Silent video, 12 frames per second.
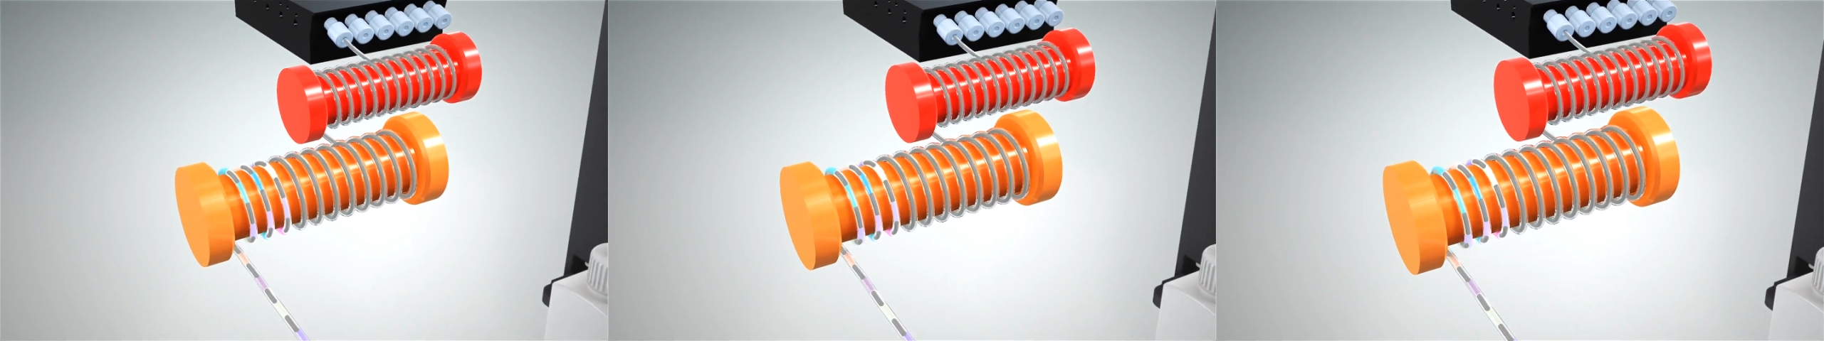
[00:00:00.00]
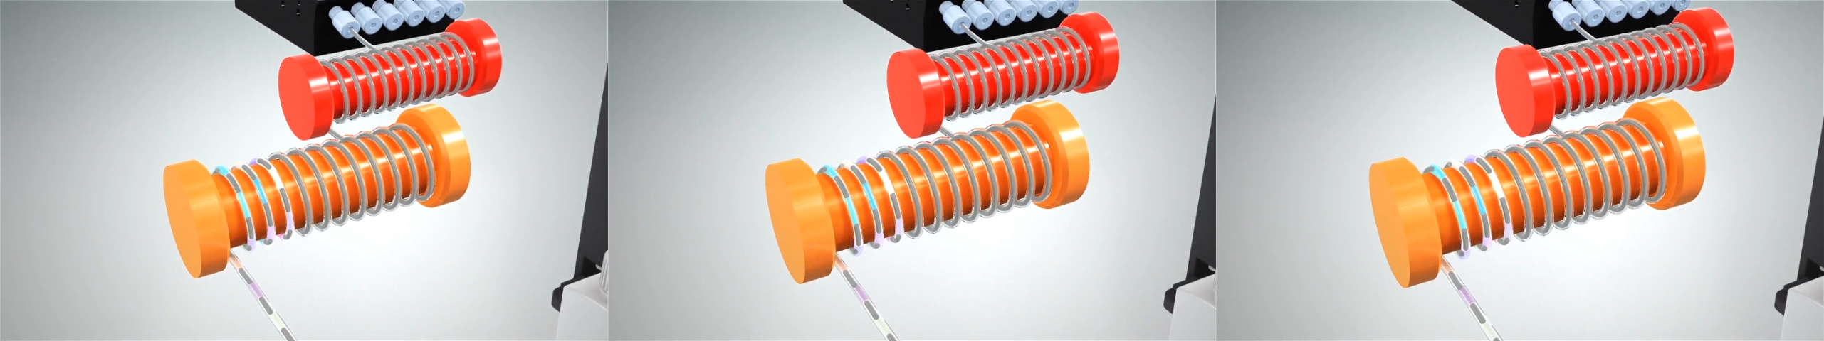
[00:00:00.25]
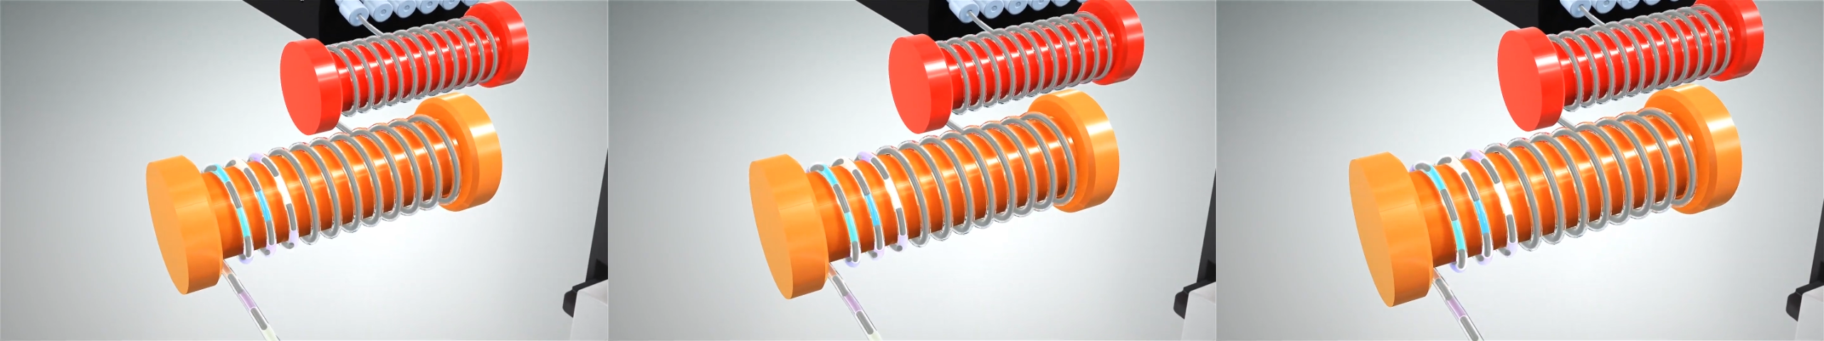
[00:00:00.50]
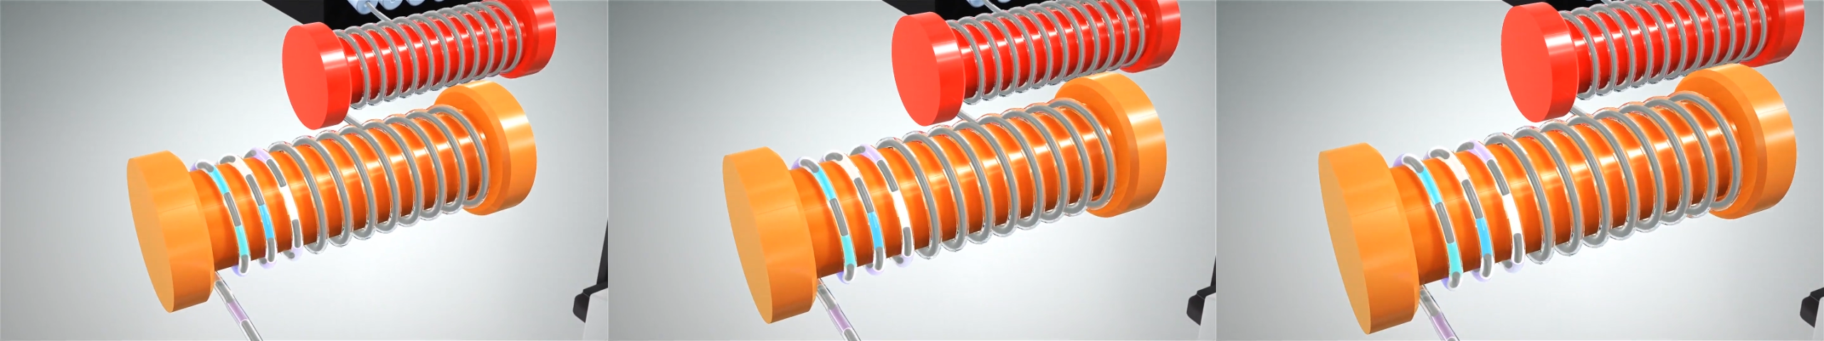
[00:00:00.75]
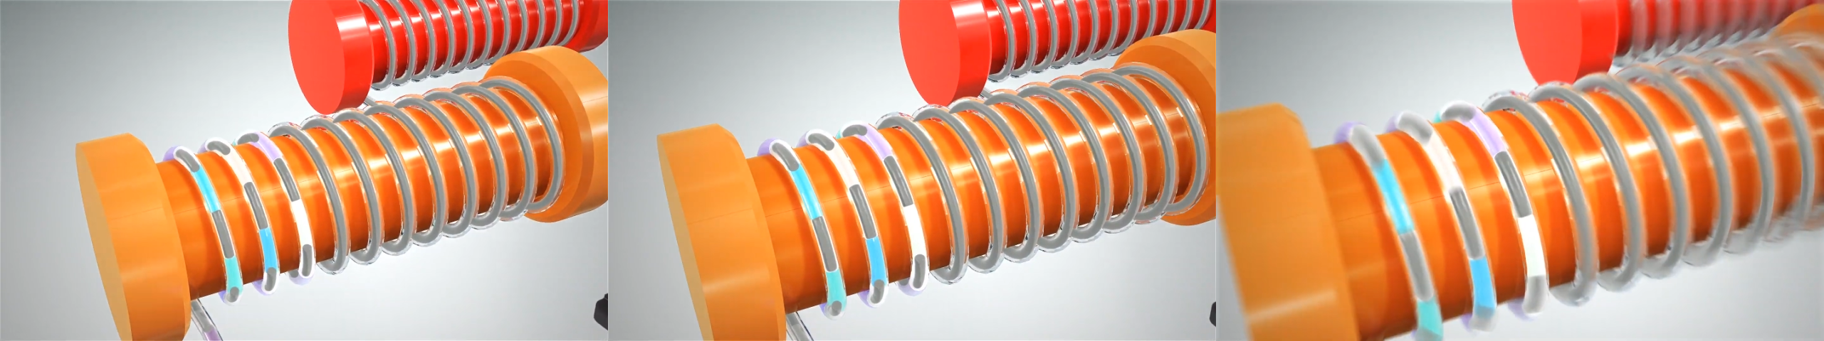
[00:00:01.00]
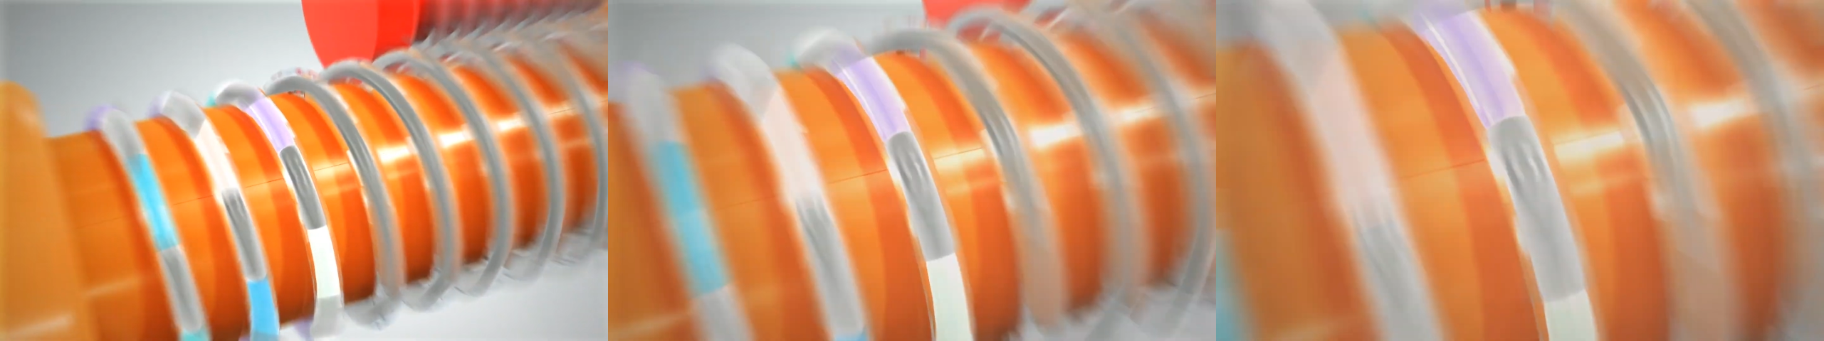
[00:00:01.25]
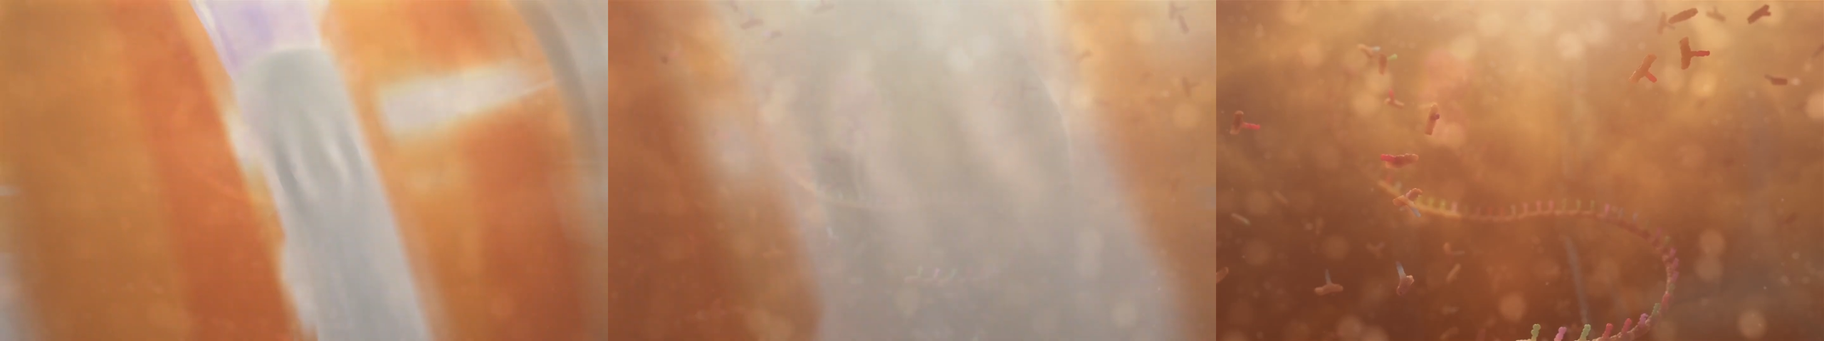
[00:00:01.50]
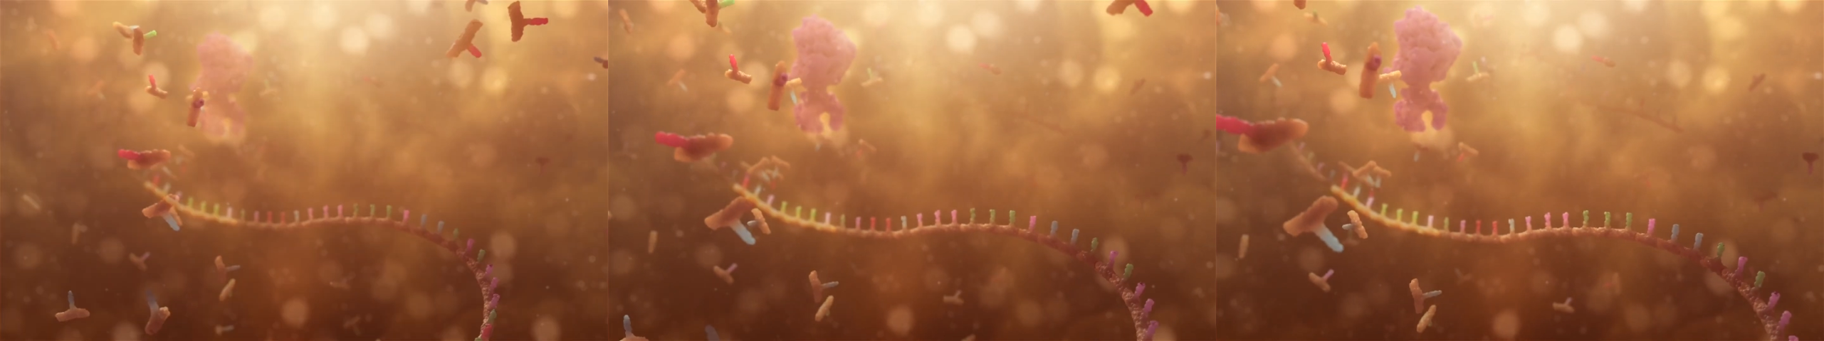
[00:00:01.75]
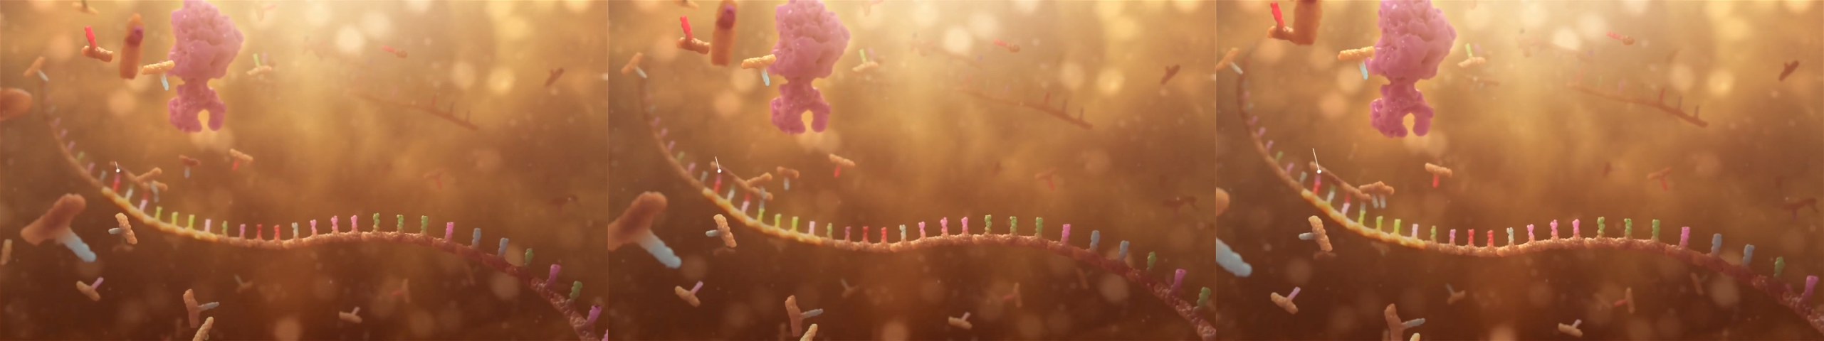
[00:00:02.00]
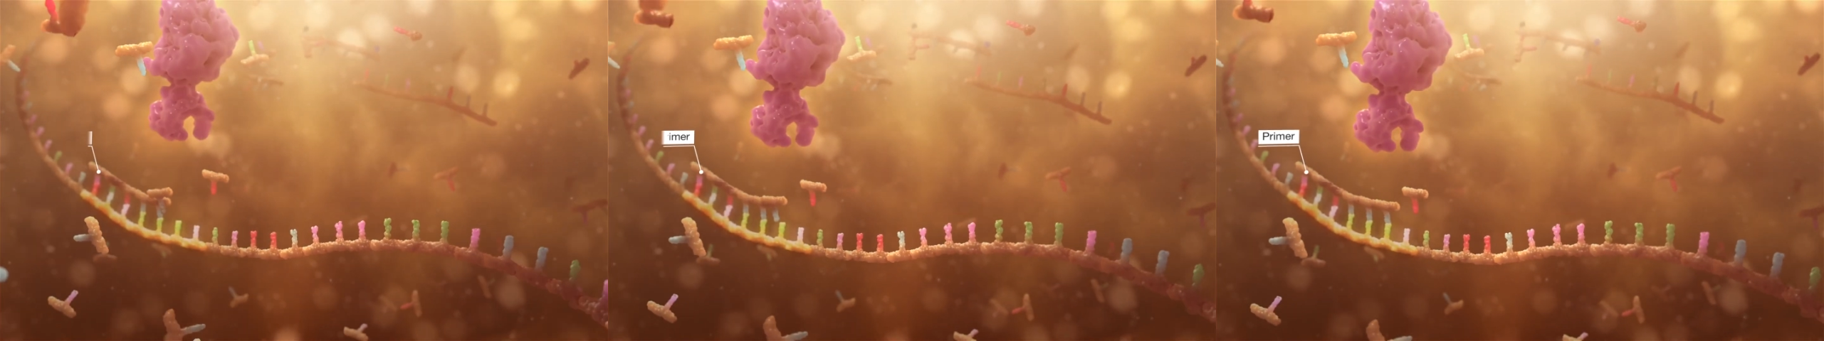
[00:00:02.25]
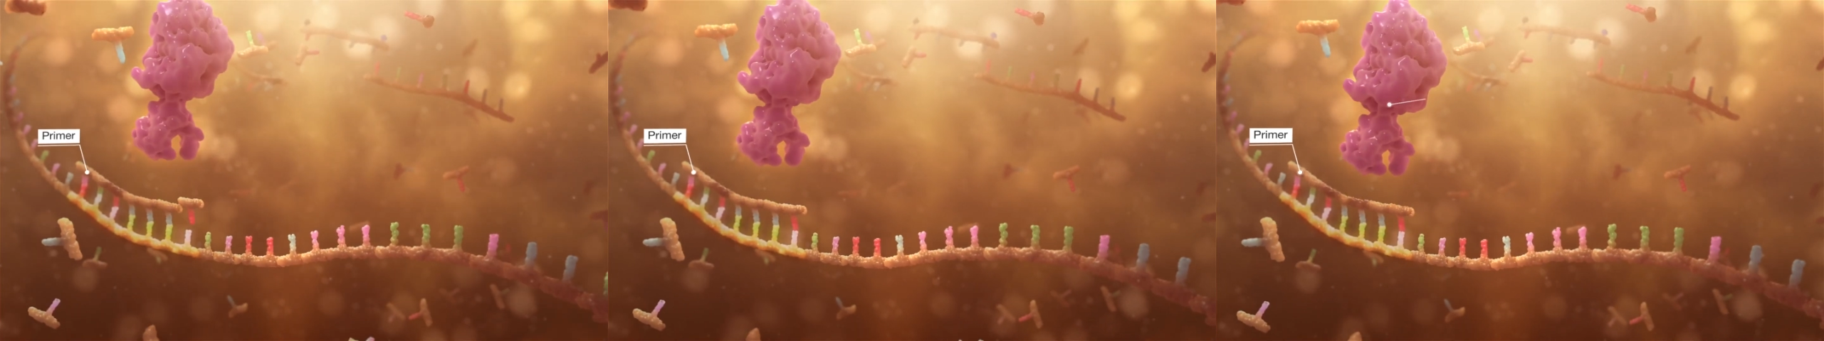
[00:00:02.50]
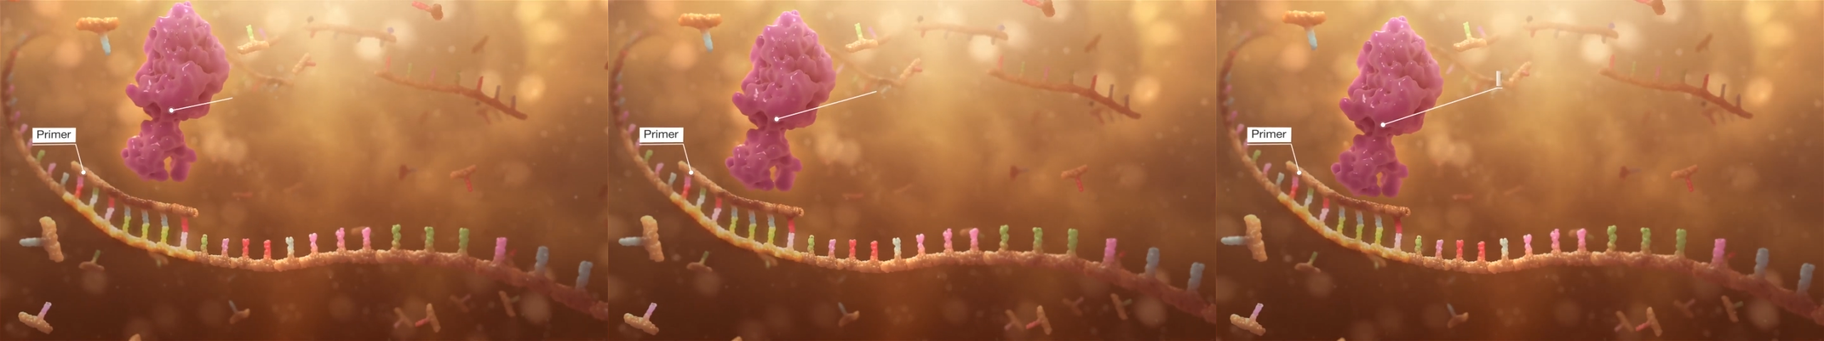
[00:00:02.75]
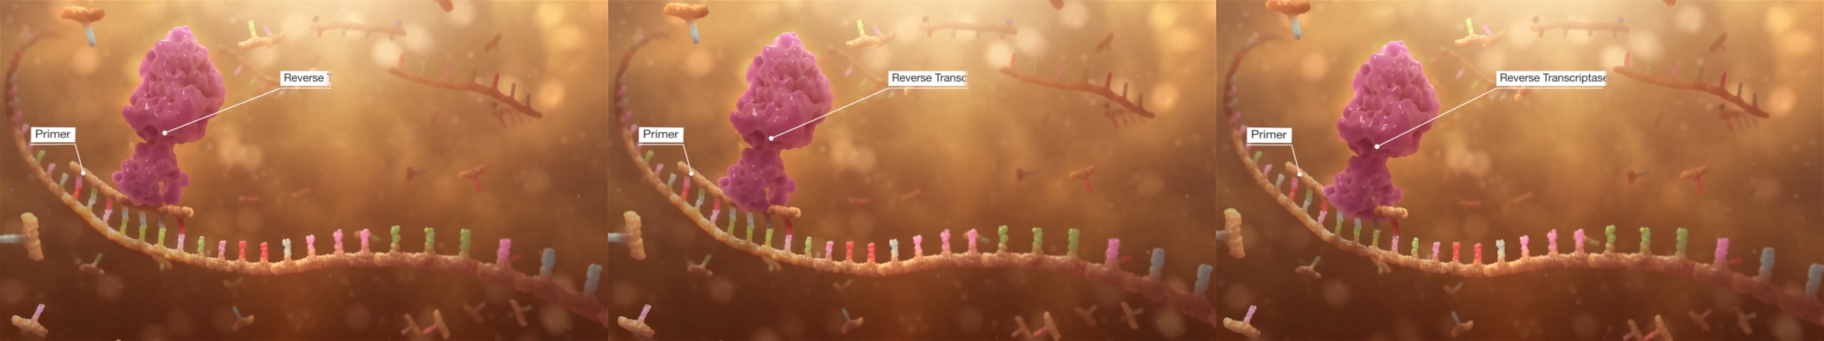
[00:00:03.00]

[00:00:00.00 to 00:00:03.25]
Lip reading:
(no speaker visible)